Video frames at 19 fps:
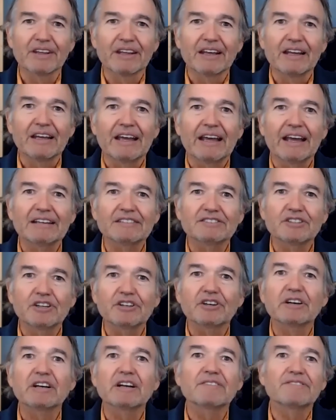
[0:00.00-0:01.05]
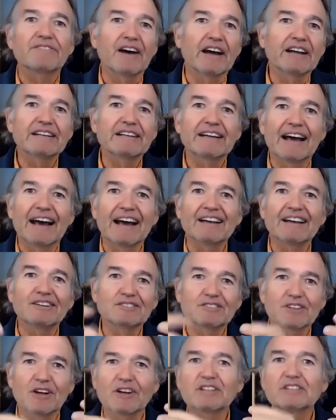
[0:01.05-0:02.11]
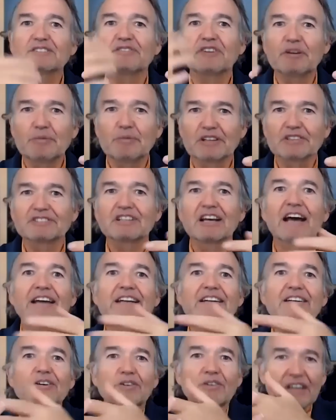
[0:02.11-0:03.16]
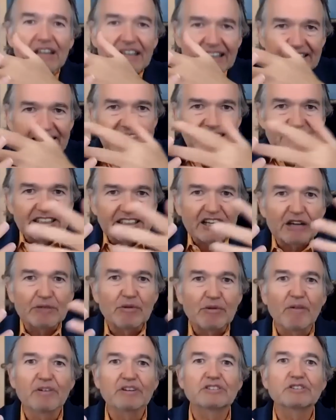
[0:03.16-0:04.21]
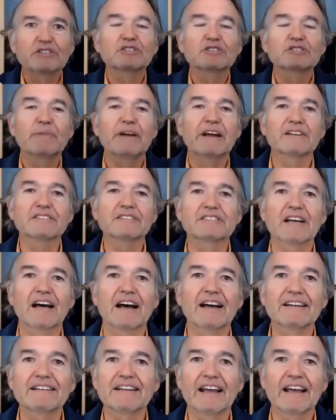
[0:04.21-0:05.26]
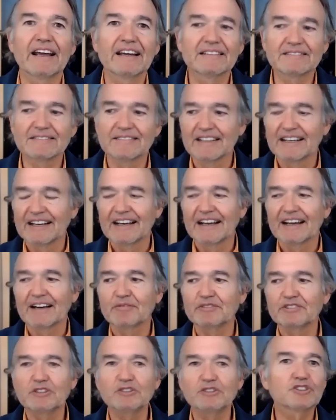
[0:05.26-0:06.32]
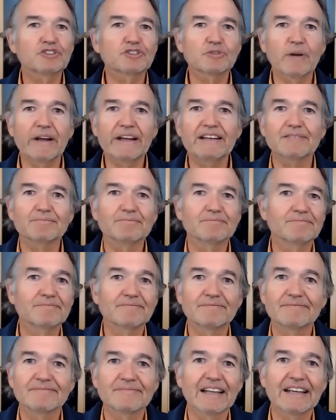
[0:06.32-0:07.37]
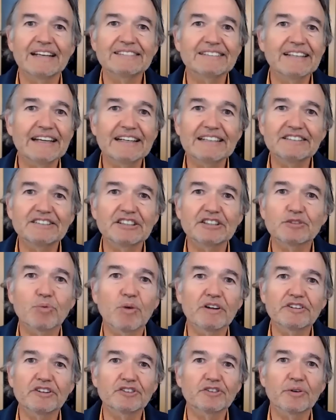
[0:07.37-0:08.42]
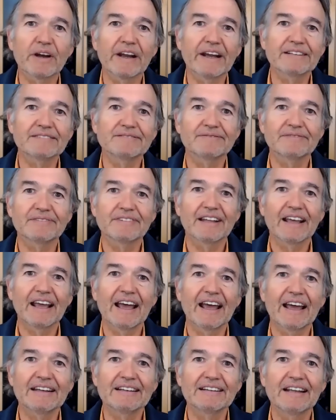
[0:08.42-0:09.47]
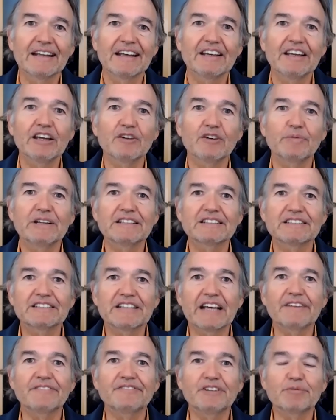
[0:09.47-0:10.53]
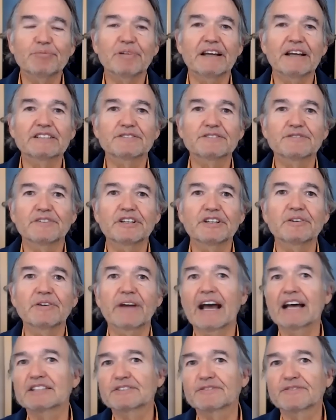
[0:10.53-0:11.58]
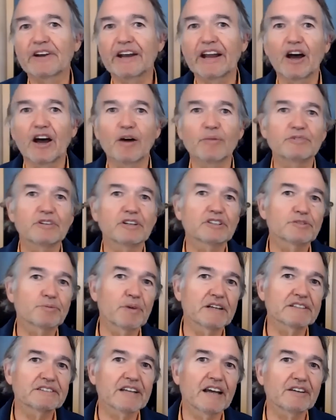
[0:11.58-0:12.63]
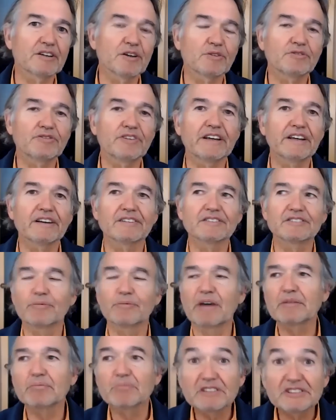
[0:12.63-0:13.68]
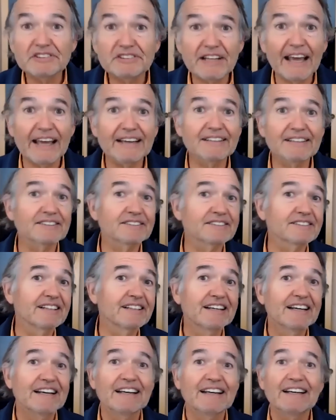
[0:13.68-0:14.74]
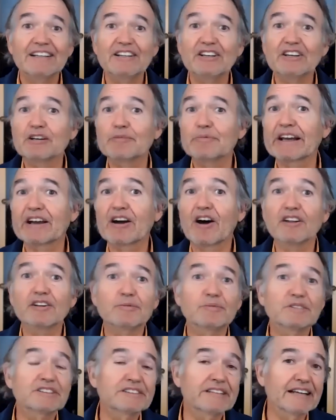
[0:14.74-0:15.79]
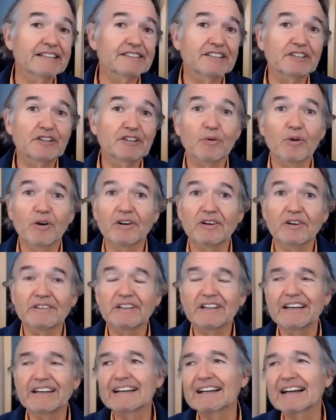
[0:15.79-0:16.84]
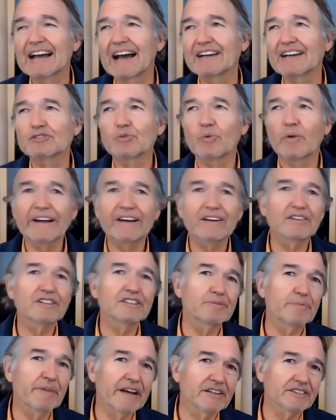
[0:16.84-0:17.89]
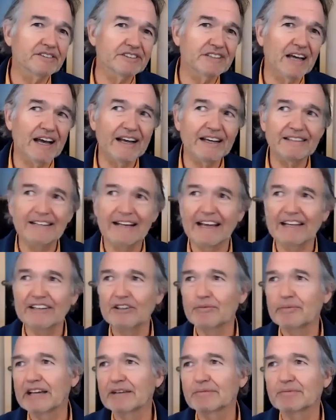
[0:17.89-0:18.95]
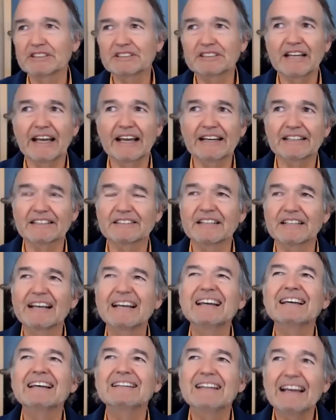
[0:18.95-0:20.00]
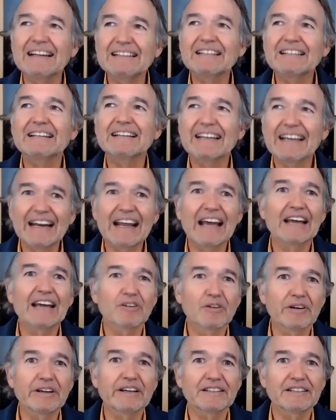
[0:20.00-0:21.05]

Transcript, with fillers: And so you're going to find a guy who's on his female side who needs to come over to his male side, and you just train him. He's the easiest one to train, and he'll be the safety place for you to ask for help, to express how you feel, to make mistakes. You can make all the mistakes in the world. You get a guy who's way on his male side, and you make mistakes, they tend to get angry.